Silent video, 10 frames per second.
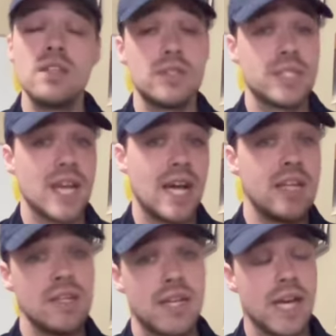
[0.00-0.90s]
It's kind
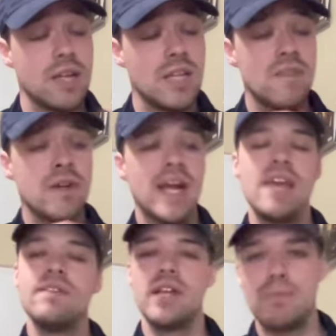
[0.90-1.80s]
of kind of clever. I
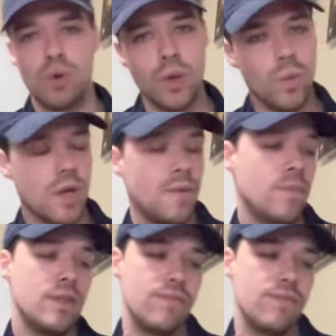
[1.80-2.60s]
gave it an eight point one.